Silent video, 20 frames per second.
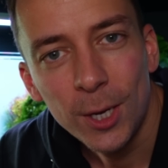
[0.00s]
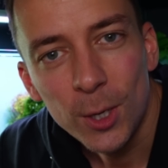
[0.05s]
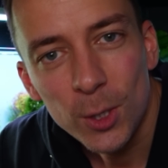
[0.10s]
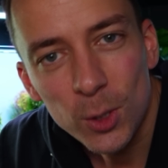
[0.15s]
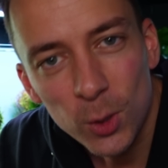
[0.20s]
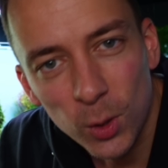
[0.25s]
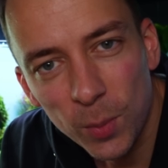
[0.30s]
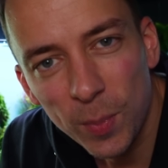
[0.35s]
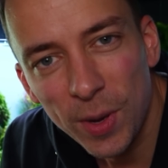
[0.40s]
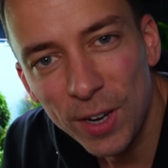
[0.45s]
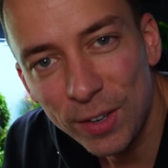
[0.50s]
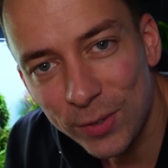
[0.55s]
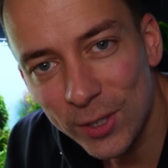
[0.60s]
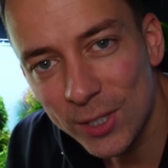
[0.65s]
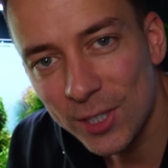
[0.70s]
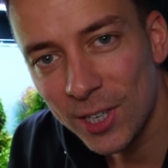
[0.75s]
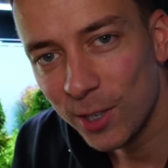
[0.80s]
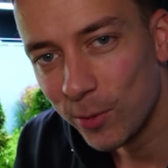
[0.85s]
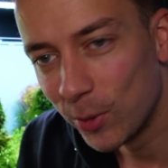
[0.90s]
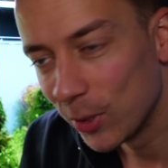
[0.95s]
So the main fish
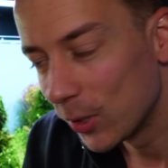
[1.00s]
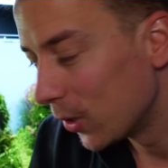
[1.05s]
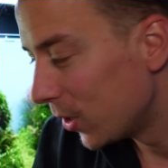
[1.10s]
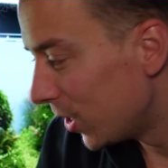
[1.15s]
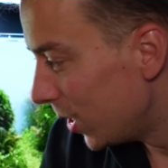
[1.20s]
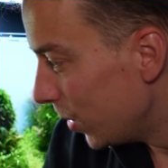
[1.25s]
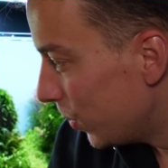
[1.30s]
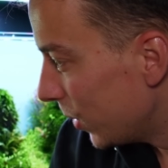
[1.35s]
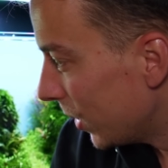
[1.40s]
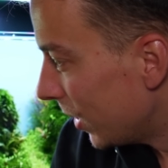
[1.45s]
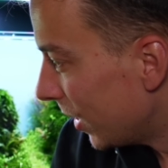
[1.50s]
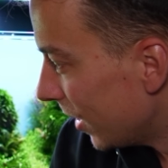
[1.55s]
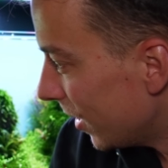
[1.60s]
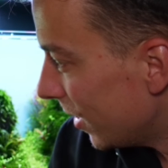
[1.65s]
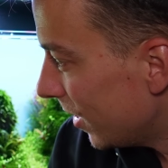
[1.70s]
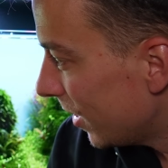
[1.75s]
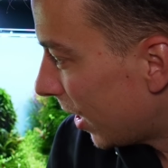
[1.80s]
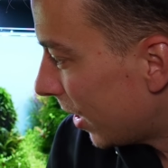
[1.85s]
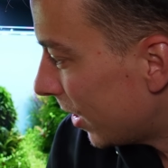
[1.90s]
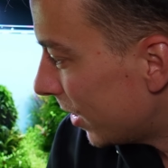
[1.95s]
that I wanted to keep in
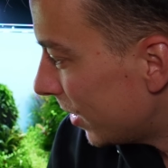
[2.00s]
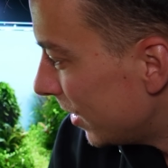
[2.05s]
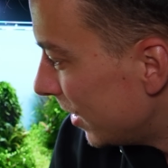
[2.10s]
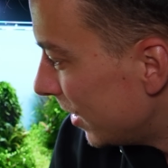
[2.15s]
here are